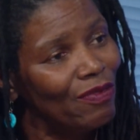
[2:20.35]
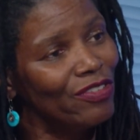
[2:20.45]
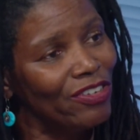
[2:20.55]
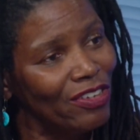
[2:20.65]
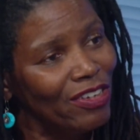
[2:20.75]

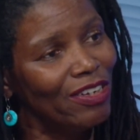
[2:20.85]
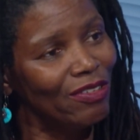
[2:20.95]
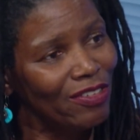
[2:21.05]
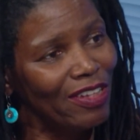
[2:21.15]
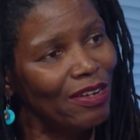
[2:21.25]
Virginia, here
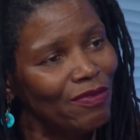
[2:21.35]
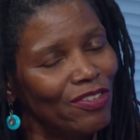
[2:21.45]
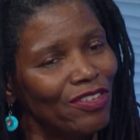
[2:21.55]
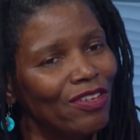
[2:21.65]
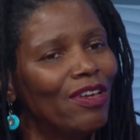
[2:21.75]
in the state of
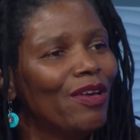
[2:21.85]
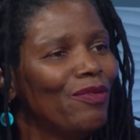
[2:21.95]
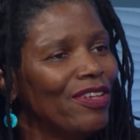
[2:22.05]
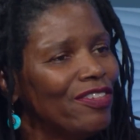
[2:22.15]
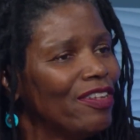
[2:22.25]
Virginia.
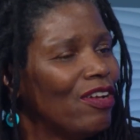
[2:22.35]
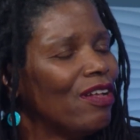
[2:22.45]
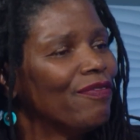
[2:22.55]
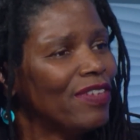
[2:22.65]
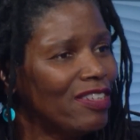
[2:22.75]
But it's in
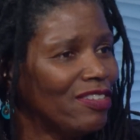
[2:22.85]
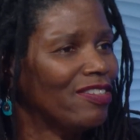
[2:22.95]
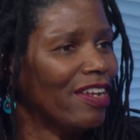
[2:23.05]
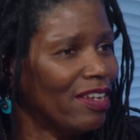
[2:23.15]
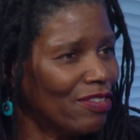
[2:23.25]
all 50
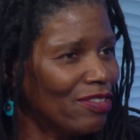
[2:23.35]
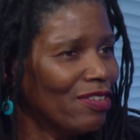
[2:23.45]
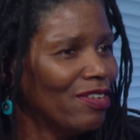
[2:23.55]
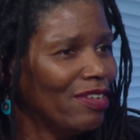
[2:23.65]
states.